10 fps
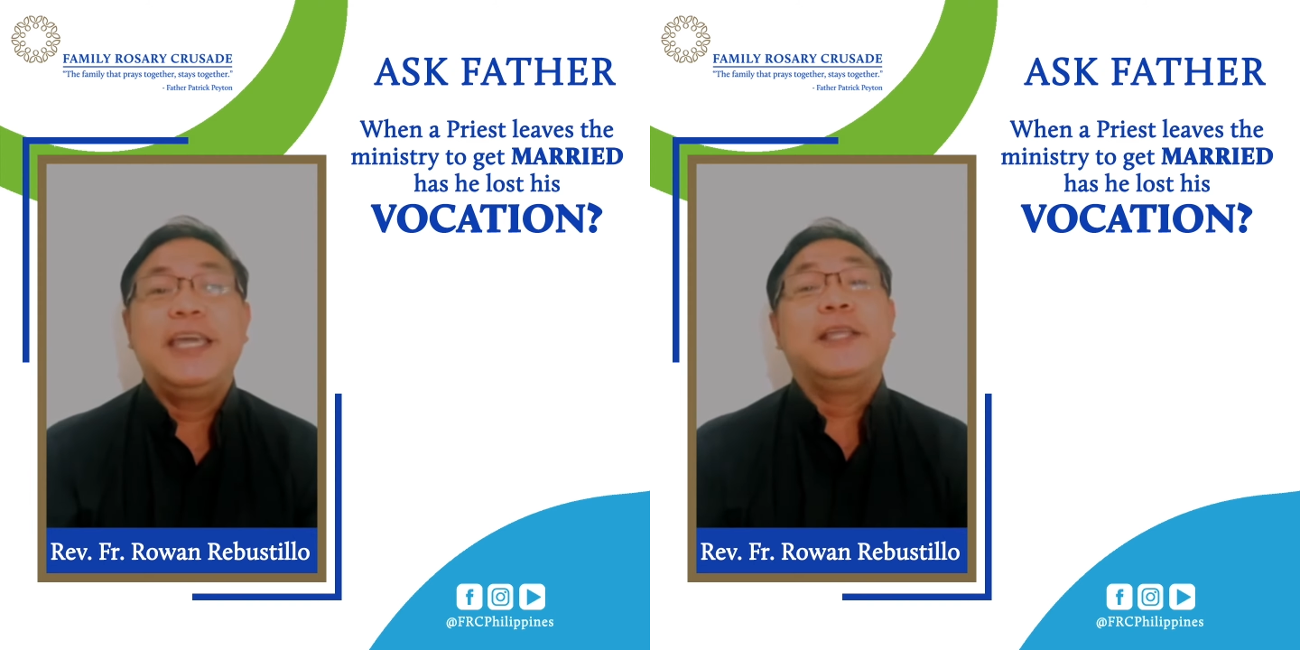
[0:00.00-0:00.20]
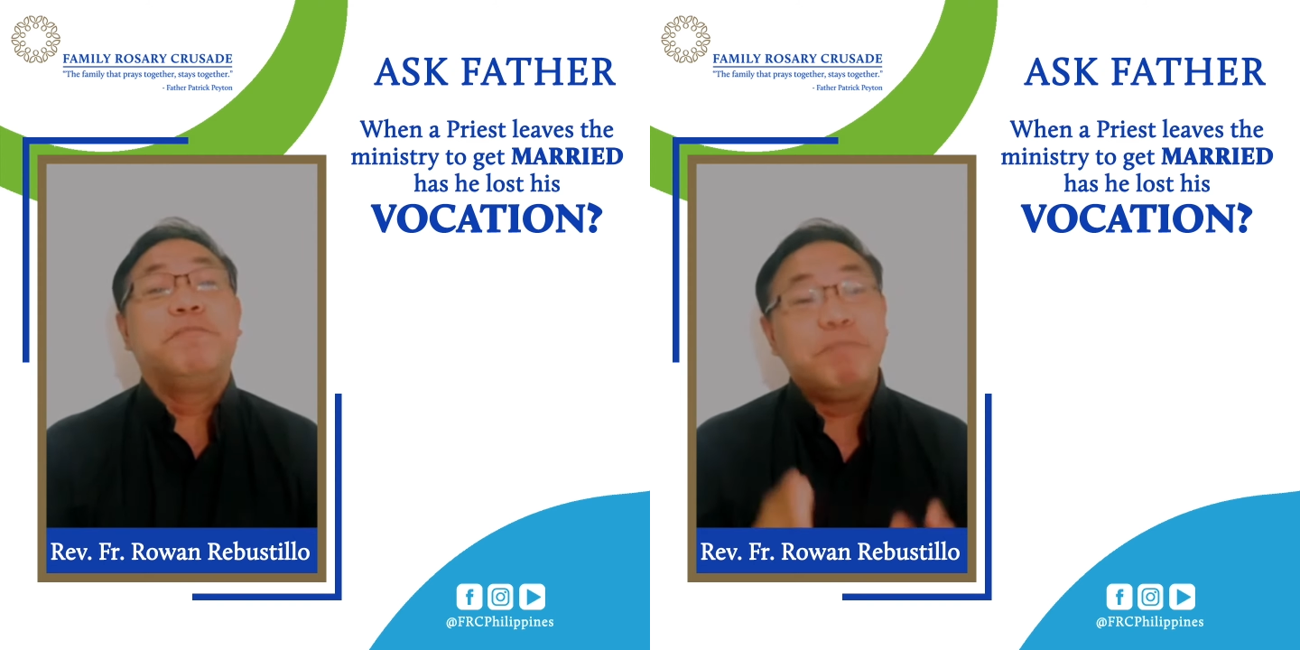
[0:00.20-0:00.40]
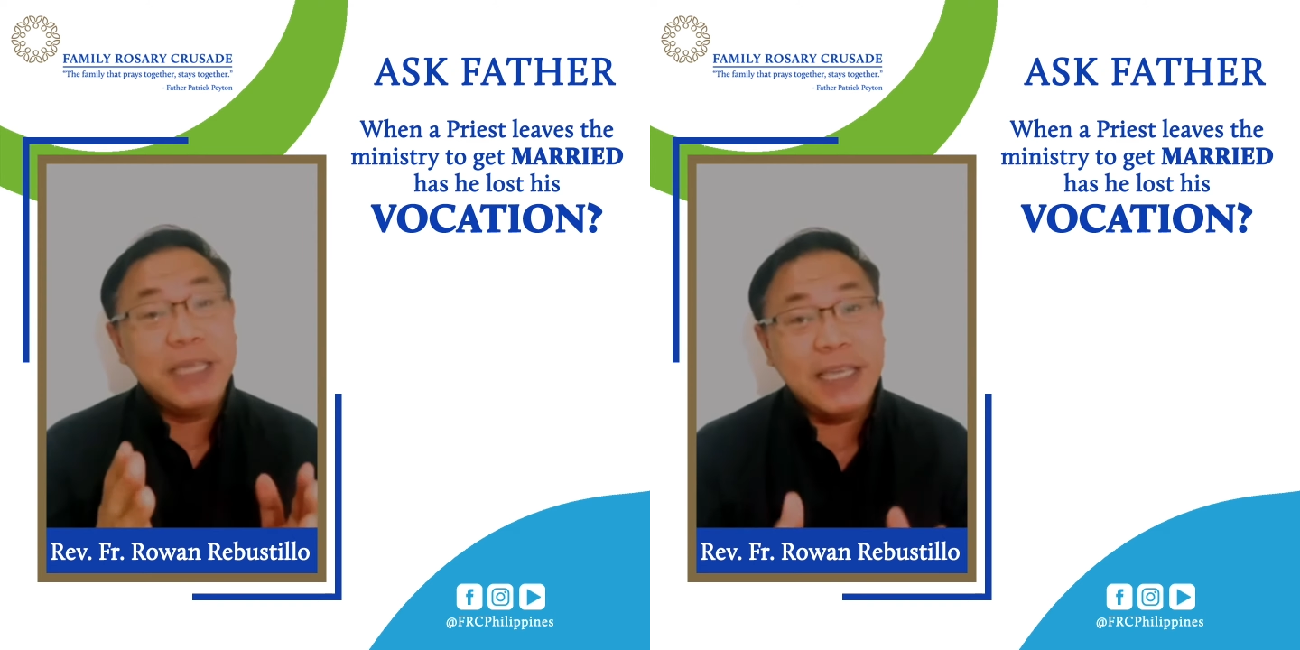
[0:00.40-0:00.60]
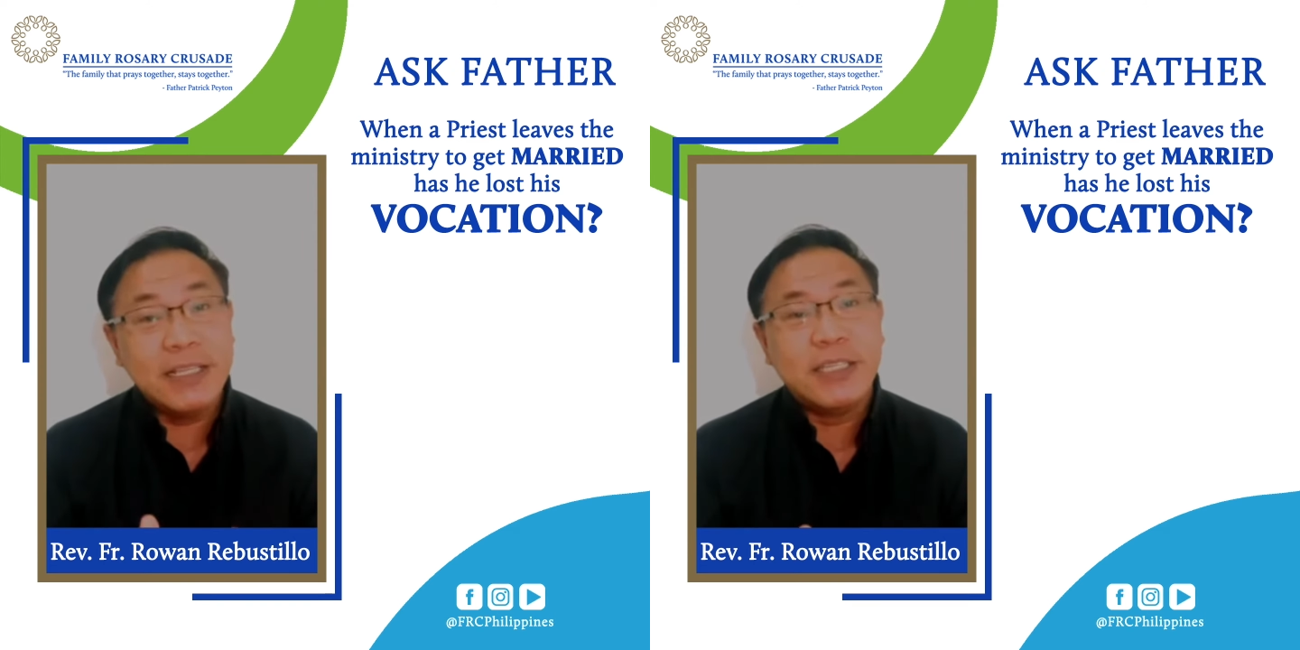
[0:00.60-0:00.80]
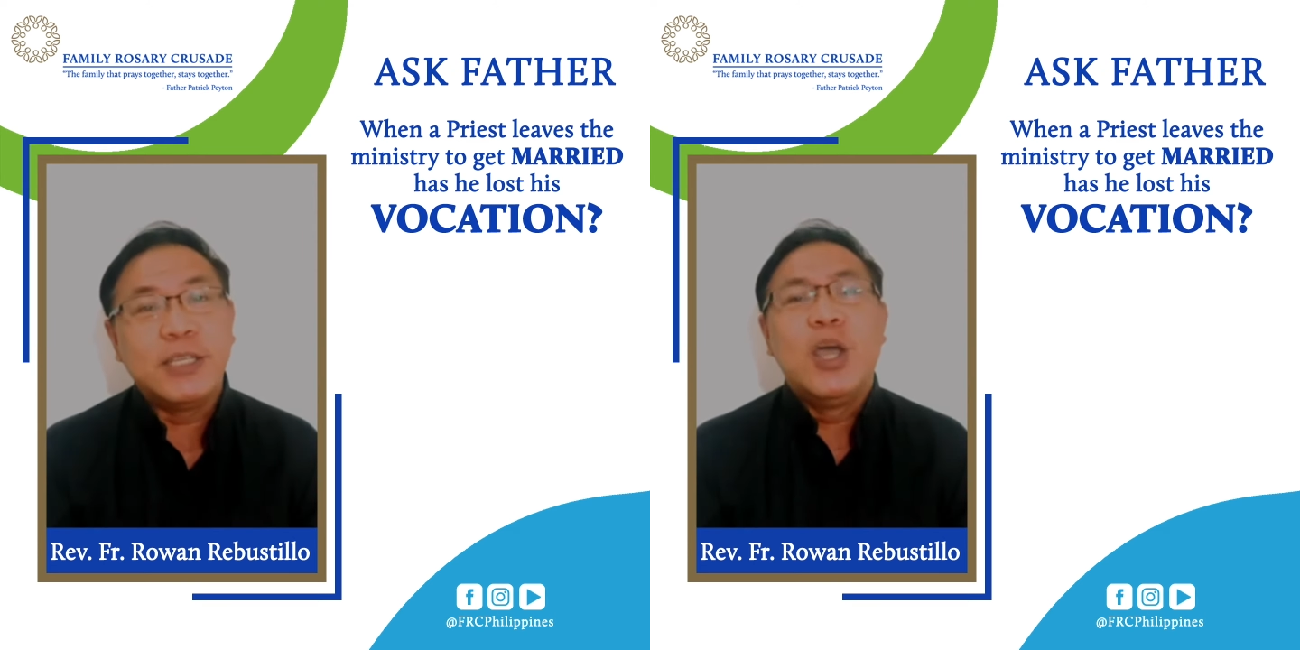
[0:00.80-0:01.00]
it
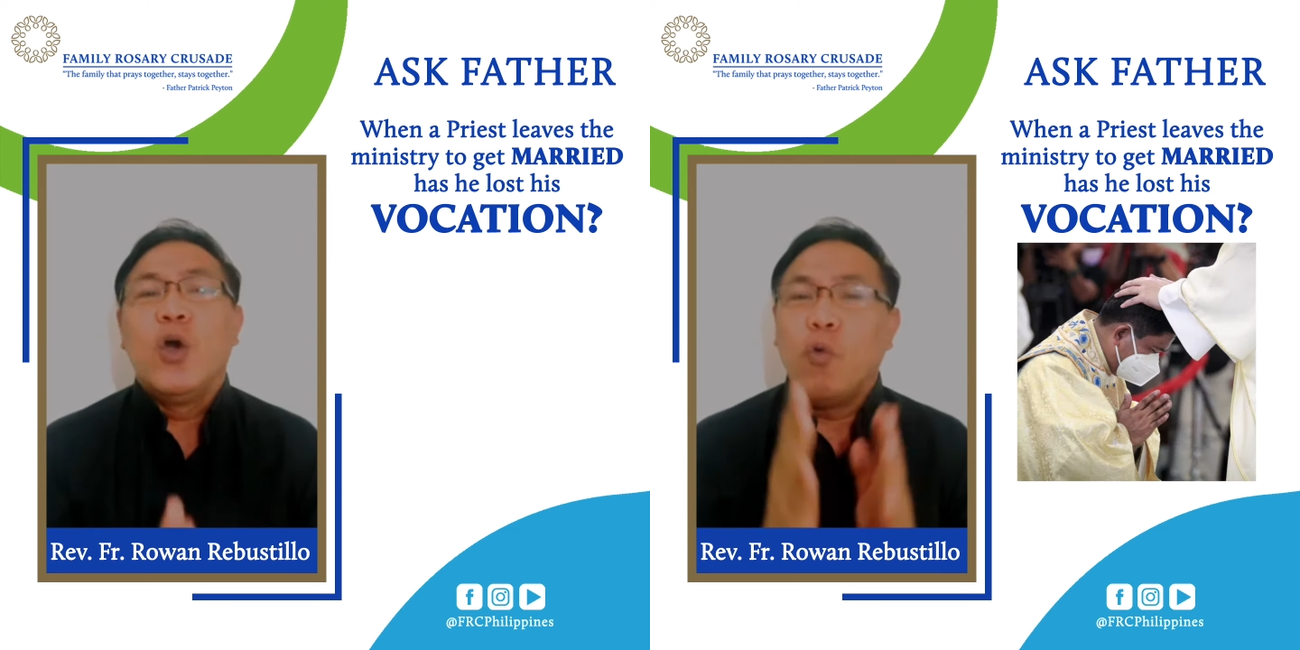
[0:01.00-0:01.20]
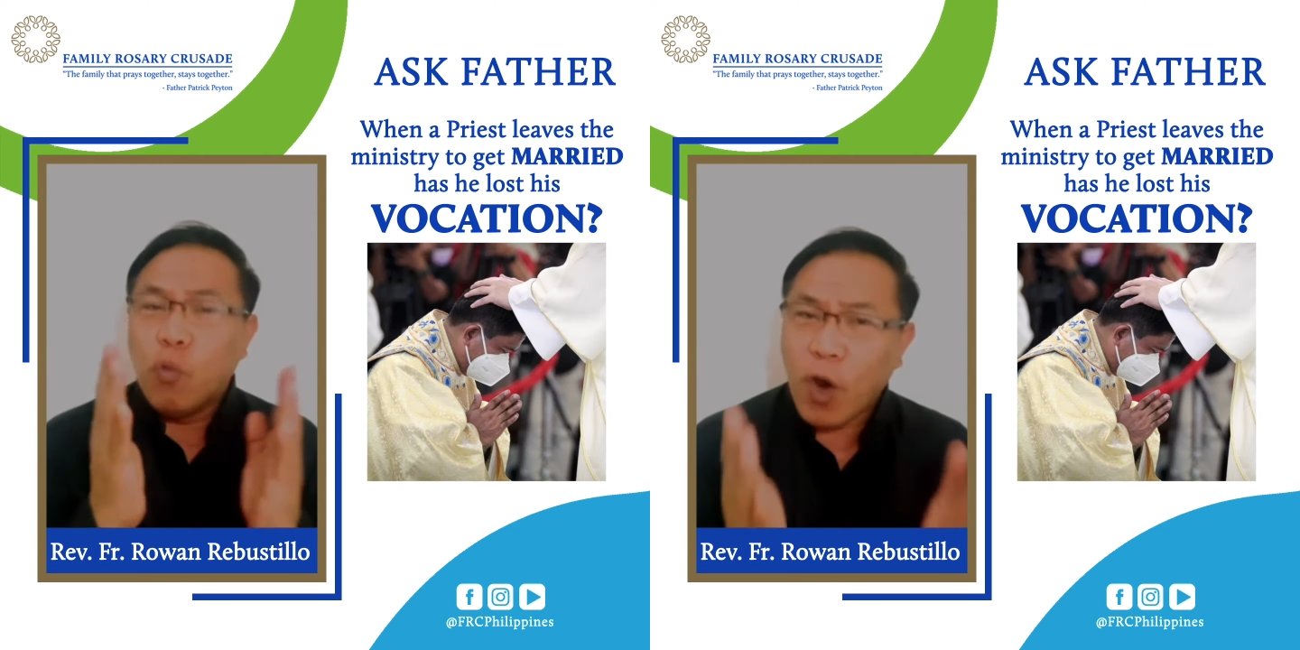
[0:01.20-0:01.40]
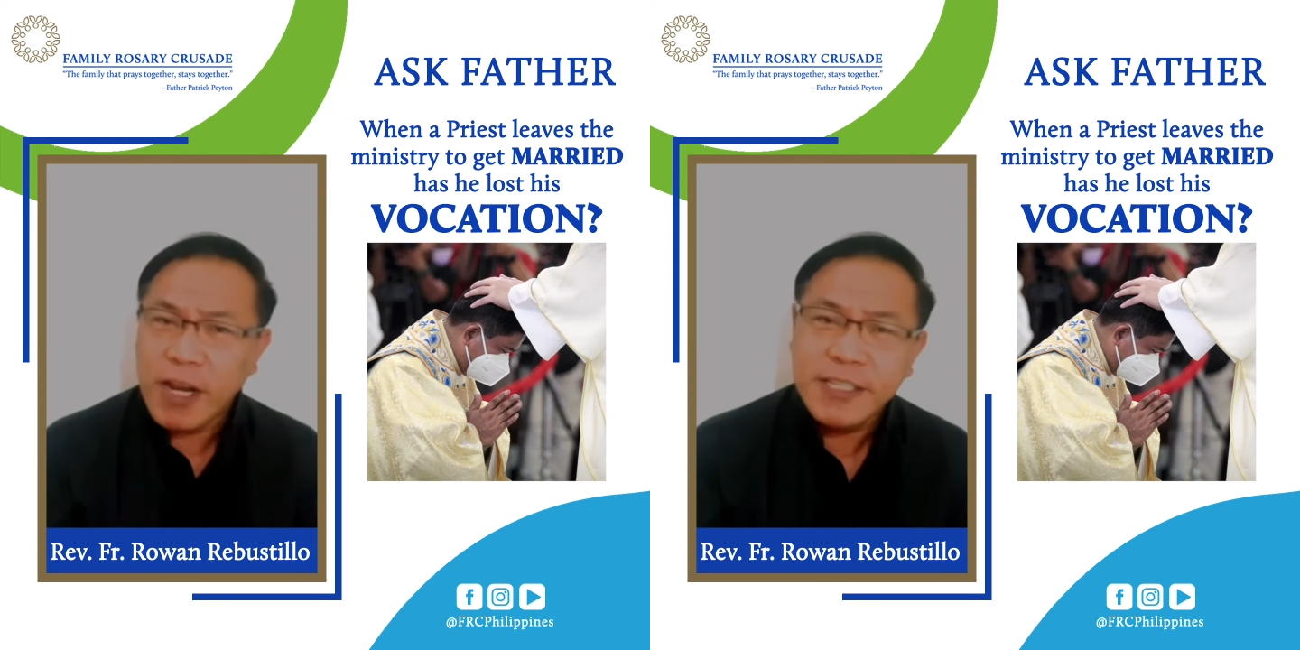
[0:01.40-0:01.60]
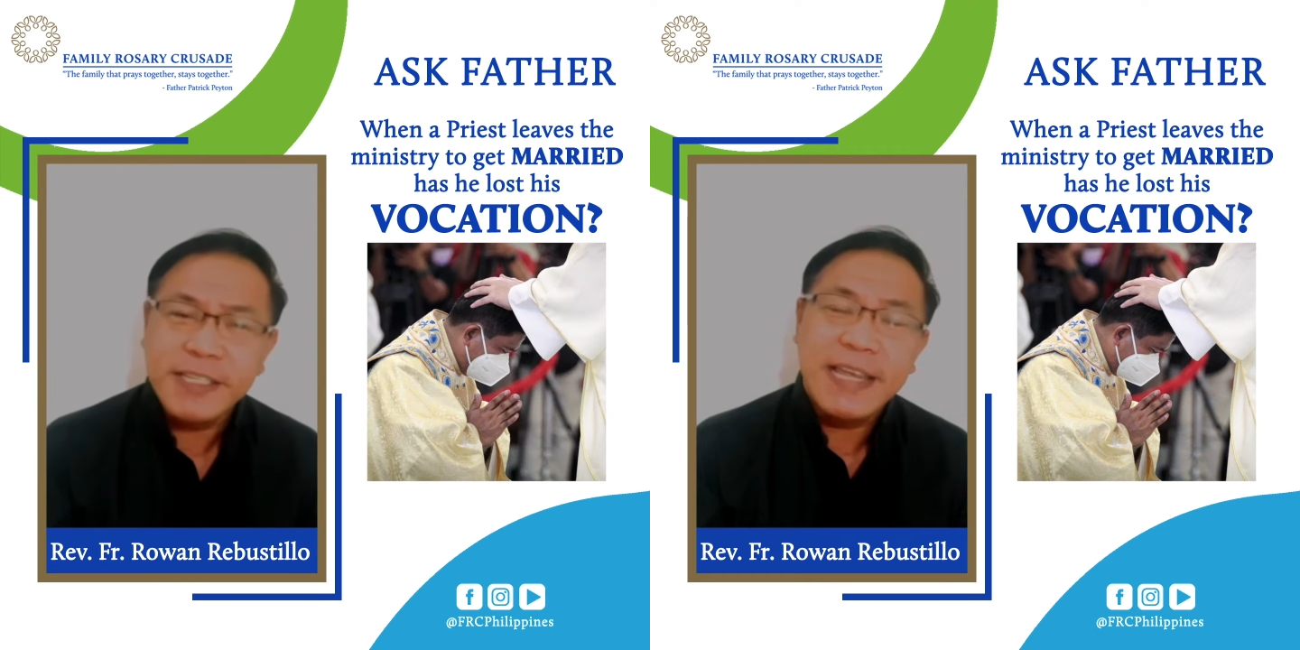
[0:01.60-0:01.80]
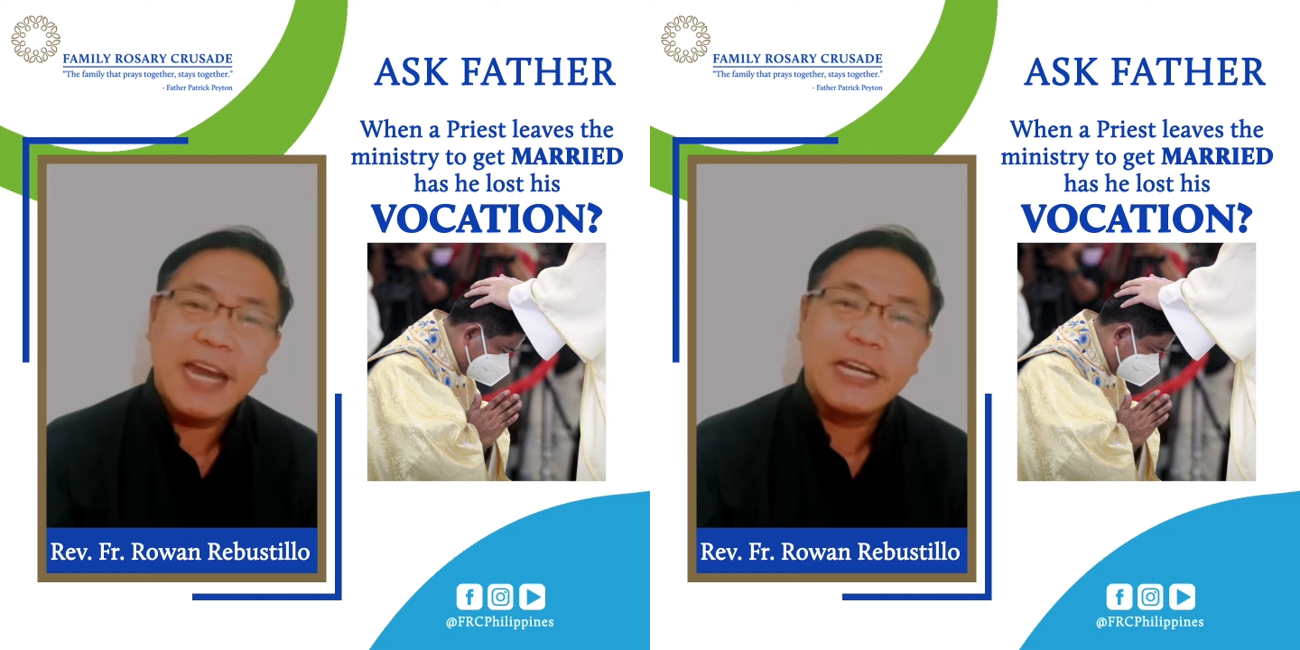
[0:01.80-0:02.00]
means once the
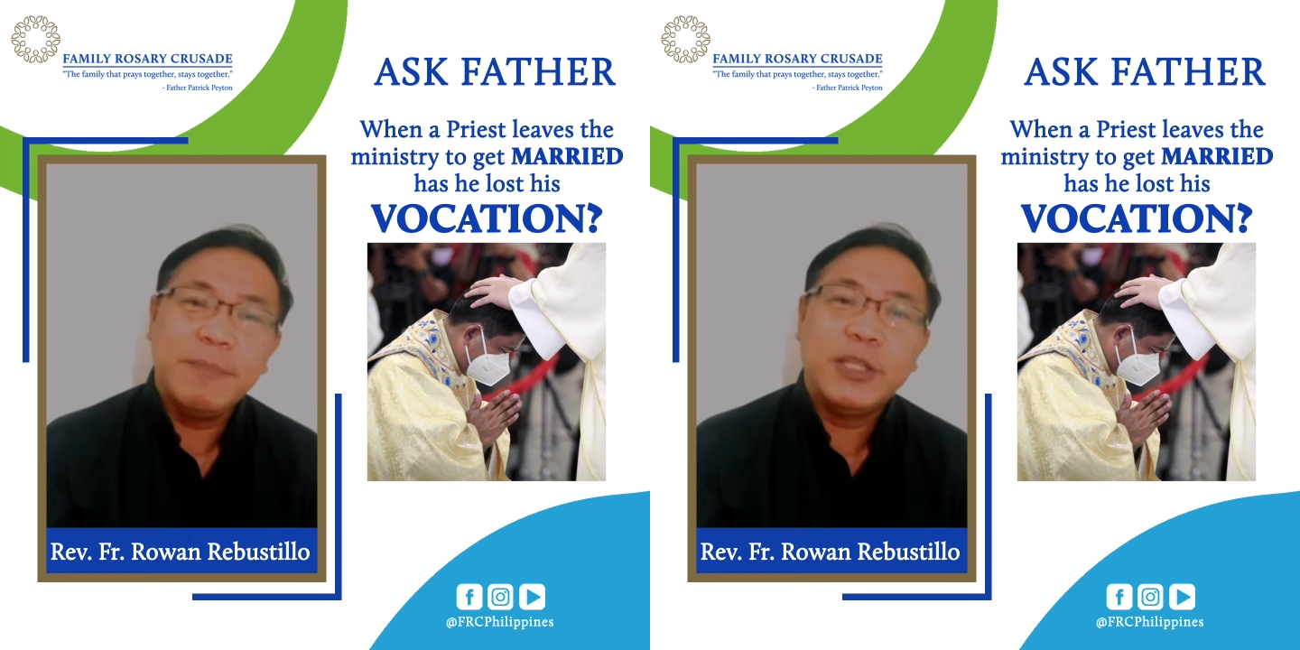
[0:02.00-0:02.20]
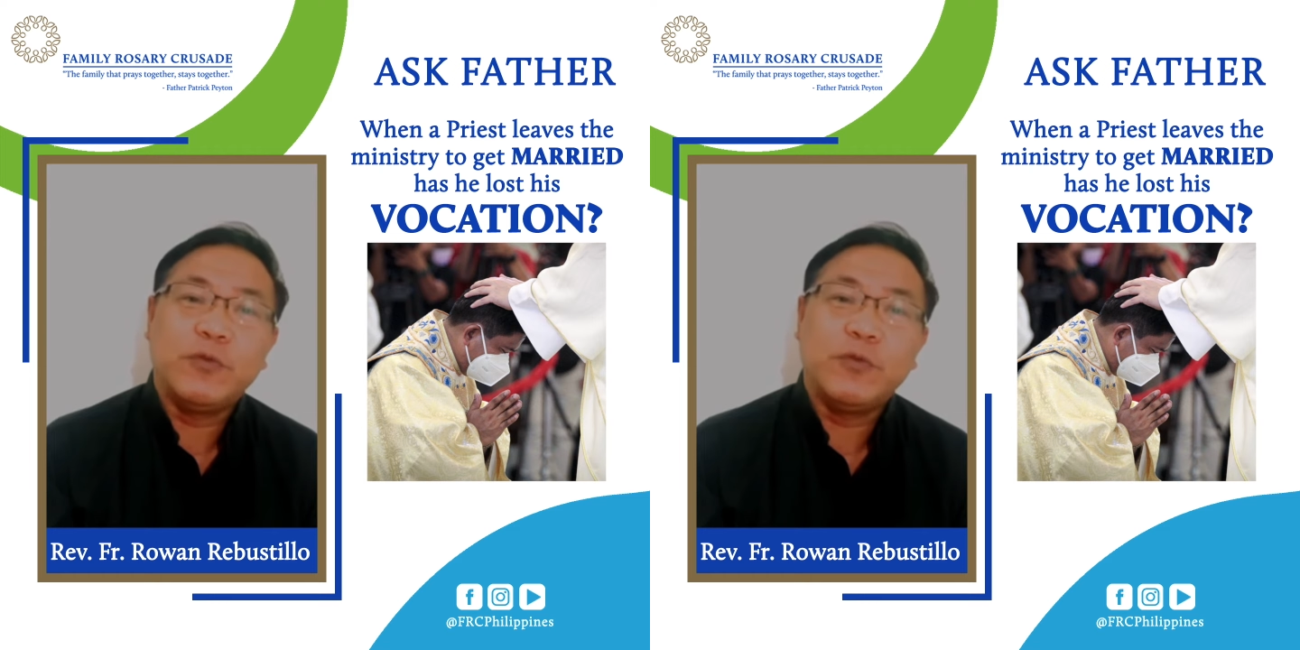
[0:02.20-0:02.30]
sacrament